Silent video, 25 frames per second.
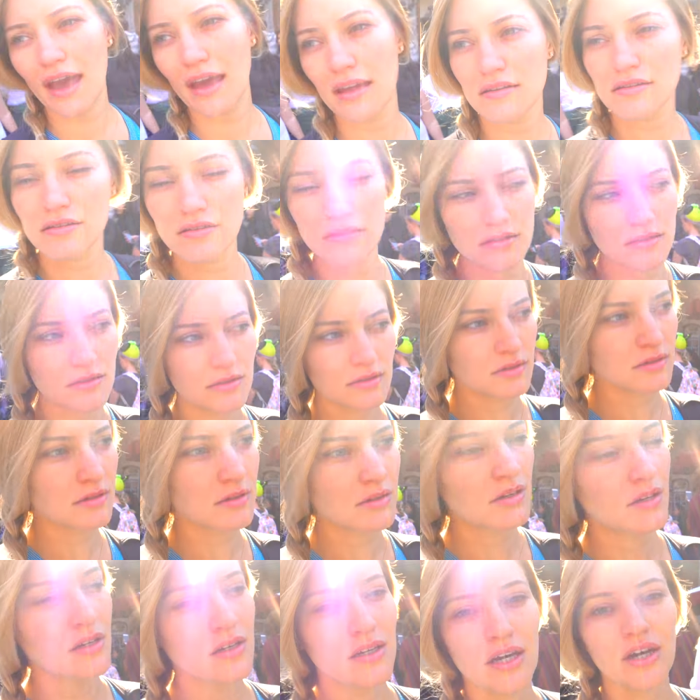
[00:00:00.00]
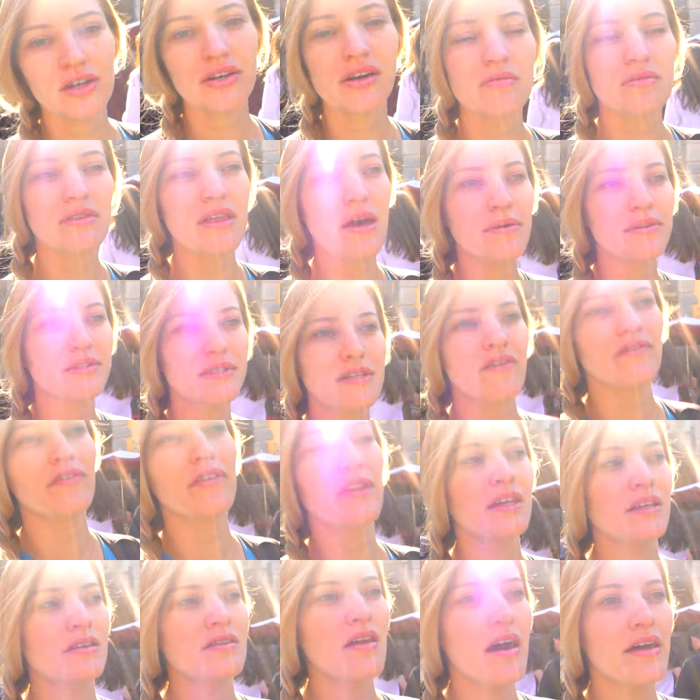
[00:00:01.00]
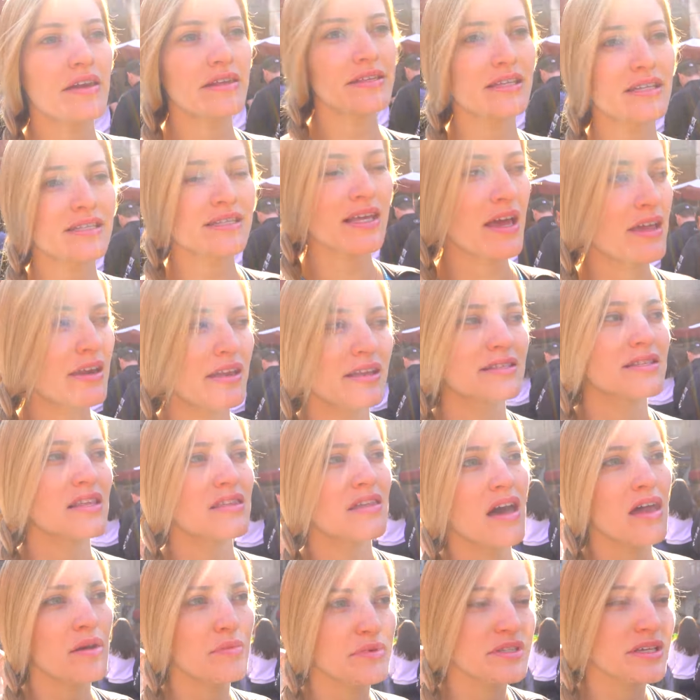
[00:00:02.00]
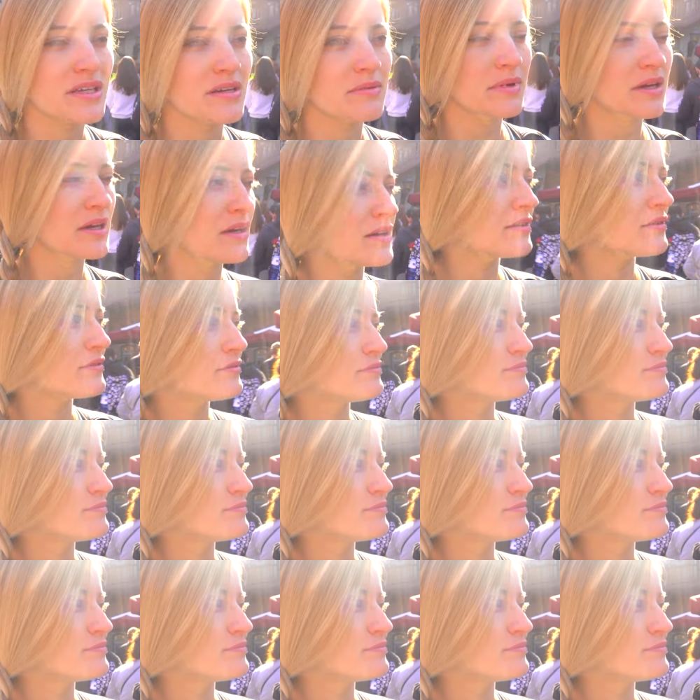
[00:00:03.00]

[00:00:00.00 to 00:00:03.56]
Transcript: ad. Okay, well that was definitely not as exciting as I thought it was going to be.